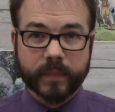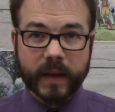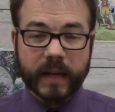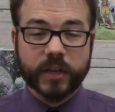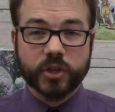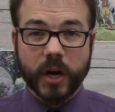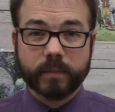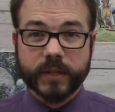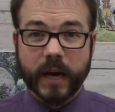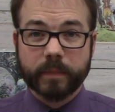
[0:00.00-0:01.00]
And he
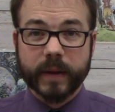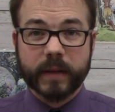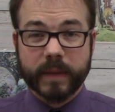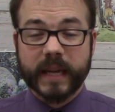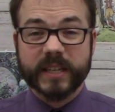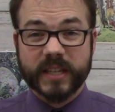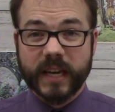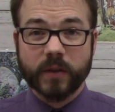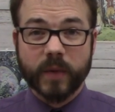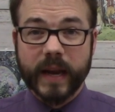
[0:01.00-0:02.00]
jumps up and he begins to
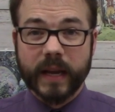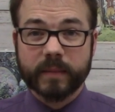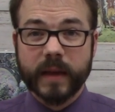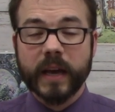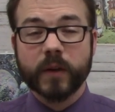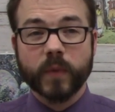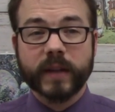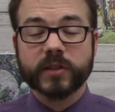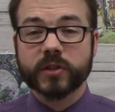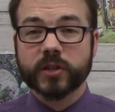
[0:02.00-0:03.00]
get ready. He
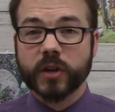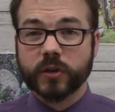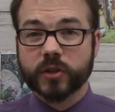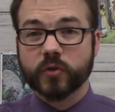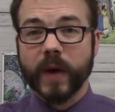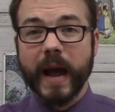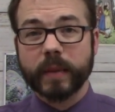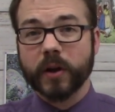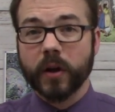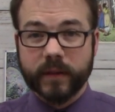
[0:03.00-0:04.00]
runs and starts
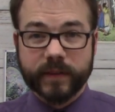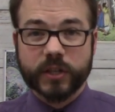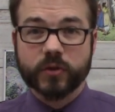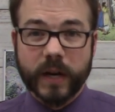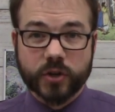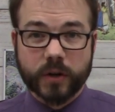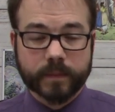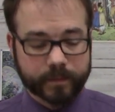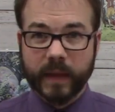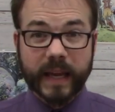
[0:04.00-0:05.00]
grabbing all of his treasure,
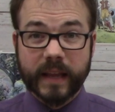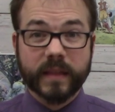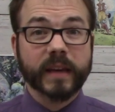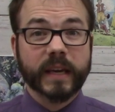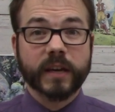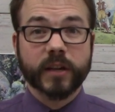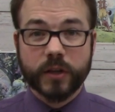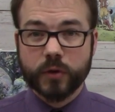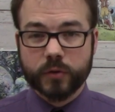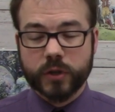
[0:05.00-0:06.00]
anything he can
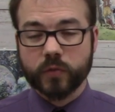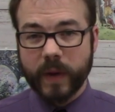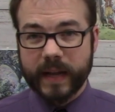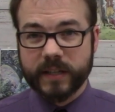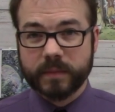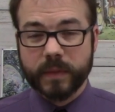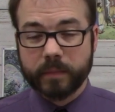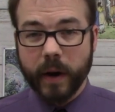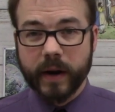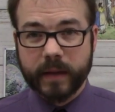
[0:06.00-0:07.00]
use to ransom the
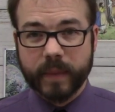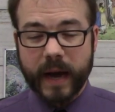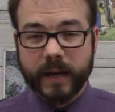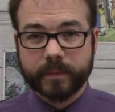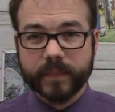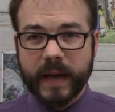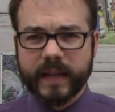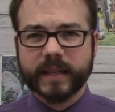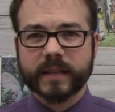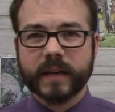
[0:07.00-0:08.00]
body back. And
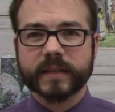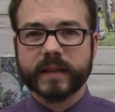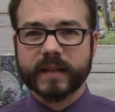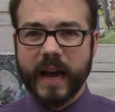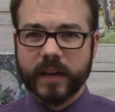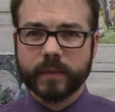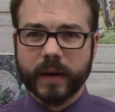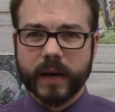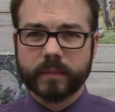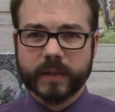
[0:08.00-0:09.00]
as he does this,
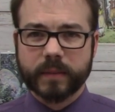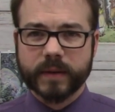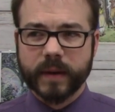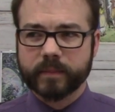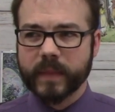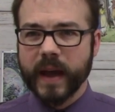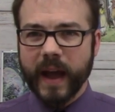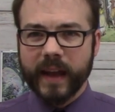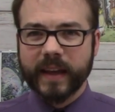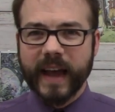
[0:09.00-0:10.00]
Hecuba comes up to him.
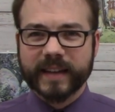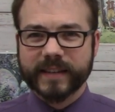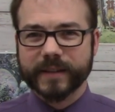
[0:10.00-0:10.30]
And he has this